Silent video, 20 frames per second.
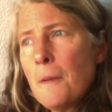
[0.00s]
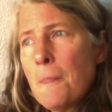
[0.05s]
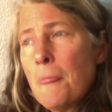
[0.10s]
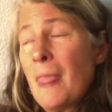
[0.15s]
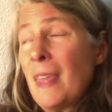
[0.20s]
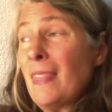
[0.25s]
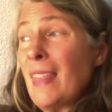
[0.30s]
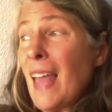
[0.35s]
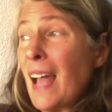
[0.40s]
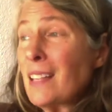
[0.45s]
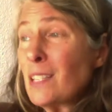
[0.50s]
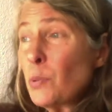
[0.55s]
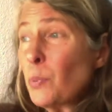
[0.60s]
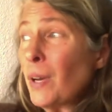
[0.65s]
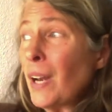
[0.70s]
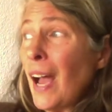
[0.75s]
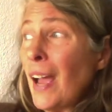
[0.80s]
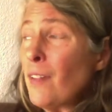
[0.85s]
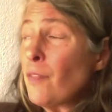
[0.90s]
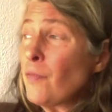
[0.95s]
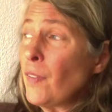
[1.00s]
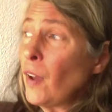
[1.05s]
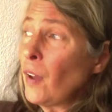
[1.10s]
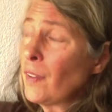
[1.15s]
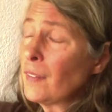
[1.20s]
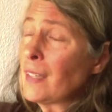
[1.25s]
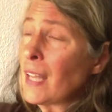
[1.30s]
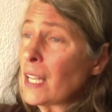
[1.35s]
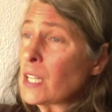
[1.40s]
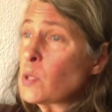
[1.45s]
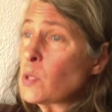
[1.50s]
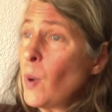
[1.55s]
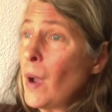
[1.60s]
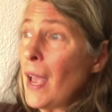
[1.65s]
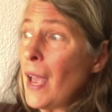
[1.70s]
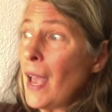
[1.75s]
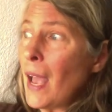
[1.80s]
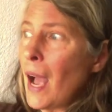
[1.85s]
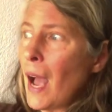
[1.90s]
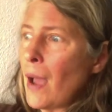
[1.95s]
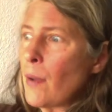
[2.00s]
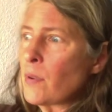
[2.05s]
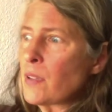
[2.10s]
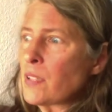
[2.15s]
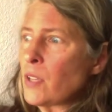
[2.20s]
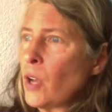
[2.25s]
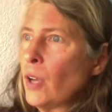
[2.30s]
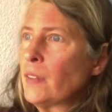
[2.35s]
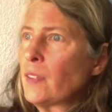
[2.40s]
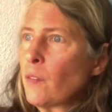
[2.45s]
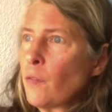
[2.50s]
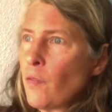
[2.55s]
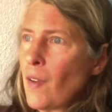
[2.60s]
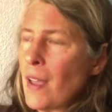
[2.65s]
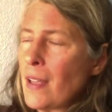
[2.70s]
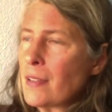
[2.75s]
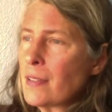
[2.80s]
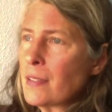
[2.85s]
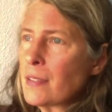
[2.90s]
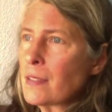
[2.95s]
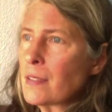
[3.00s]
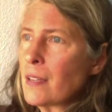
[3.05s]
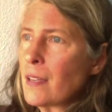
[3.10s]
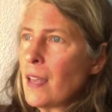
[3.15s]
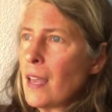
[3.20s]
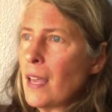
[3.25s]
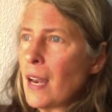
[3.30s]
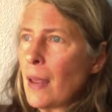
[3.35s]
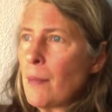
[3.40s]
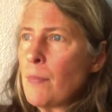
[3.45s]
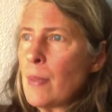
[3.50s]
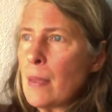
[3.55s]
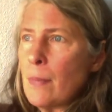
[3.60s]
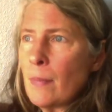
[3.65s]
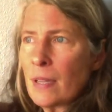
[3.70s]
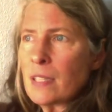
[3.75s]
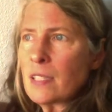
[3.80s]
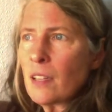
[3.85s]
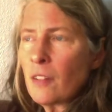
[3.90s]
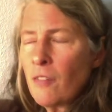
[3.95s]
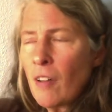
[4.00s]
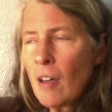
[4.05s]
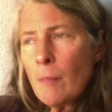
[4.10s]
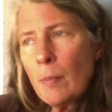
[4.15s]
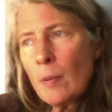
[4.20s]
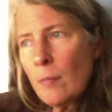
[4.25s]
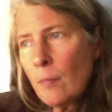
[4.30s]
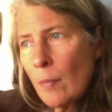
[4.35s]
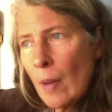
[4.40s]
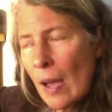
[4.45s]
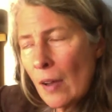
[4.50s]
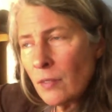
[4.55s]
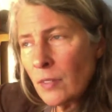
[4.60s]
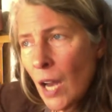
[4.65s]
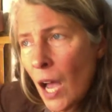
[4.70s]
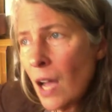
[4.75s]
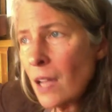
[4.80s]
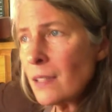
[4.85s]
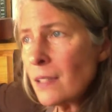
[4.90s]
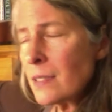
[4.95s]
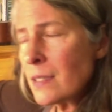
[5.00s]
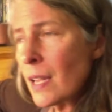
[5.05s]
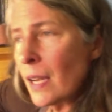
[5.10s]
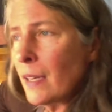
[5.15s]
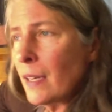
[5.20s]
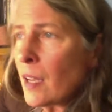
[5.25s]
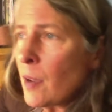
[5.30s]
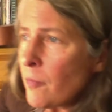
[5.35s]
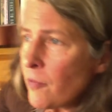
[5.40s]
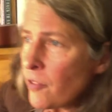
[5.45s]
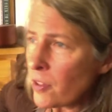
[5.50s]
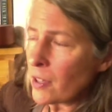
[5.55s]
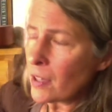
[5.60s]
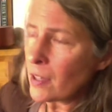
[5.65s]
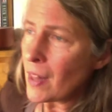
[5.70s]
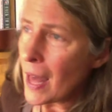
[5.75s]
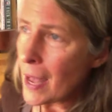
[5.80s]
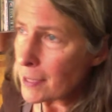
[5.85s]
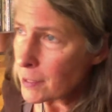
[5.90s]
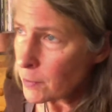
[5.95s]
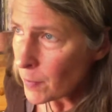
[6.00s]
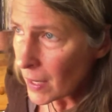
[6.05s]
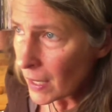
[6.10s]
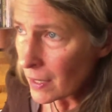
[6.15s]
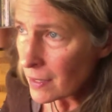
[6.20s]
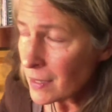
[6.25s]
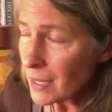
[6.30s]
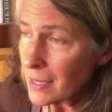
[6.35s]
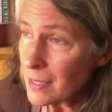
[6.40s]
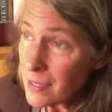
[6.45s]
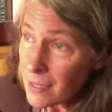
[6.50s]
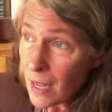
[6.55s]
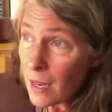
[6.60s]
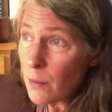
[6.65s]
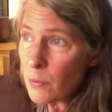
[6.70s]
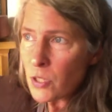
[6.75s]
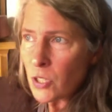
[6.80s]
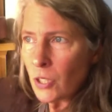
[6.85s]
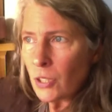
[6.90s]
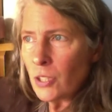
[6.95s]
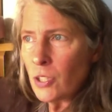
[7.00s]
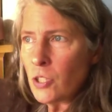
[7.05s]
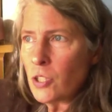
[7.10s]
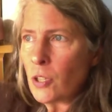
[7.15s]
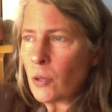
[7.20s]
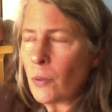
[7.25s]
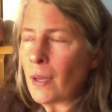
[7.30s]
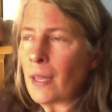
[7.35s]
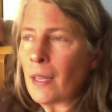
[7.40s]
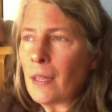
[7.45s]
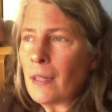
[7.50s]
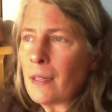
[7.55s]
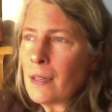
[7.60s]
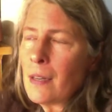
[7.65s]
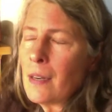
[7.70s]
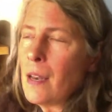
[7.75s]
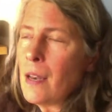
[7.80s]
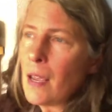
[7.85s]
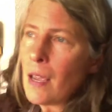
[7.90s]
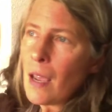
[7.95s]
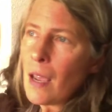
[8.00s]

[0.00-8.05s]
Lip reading: And that's what I felt, and that's why I was on the fence, and I beat myself up about not signing up for the class, because I said I was going to do it, and